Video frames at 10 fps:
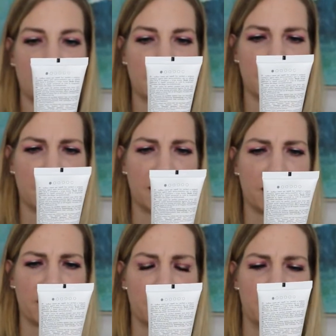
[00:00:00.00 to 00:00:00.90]
is
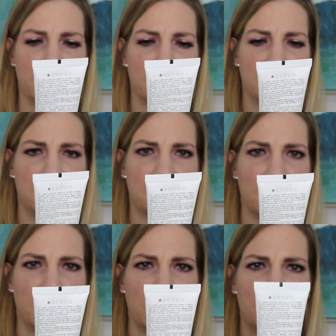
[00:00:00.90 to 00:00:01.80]
their
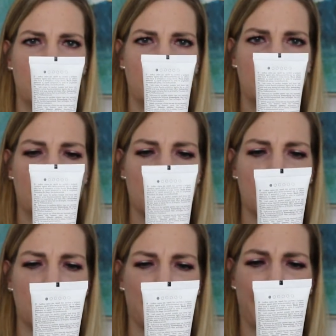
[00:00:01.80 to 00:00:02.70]

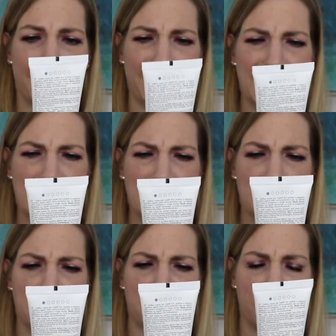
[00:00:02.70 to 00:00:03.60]
spaghetti.
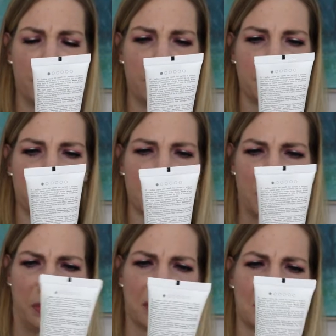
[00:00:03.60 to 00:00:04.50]
Is
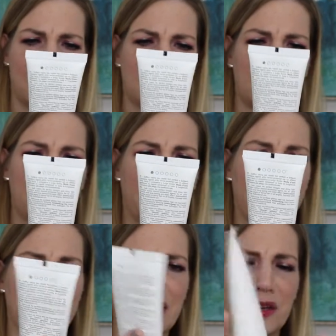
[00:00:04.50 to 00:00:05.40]
that what it's called? Spaghetti